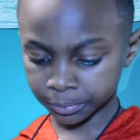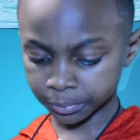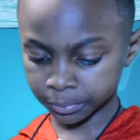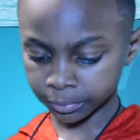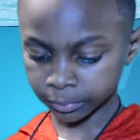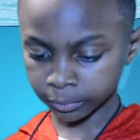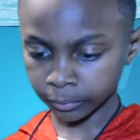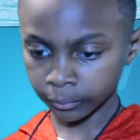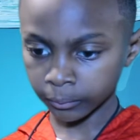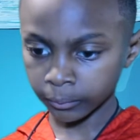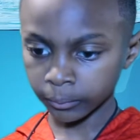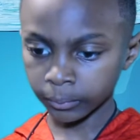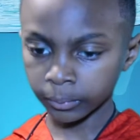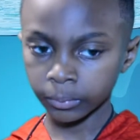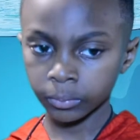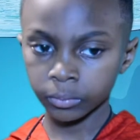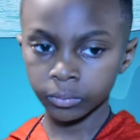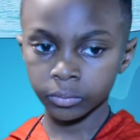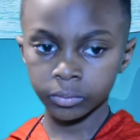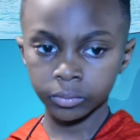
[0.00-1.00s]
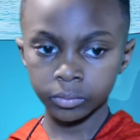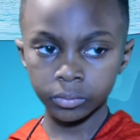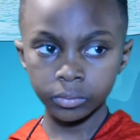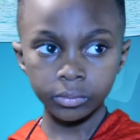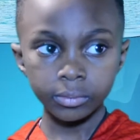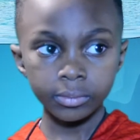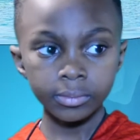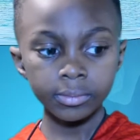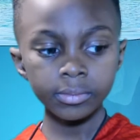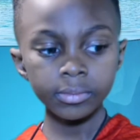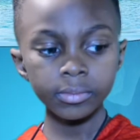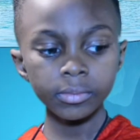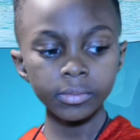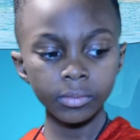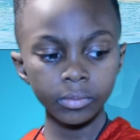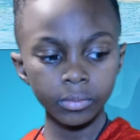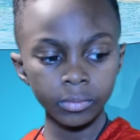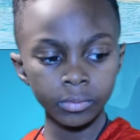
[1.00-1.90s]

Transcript: [no speech]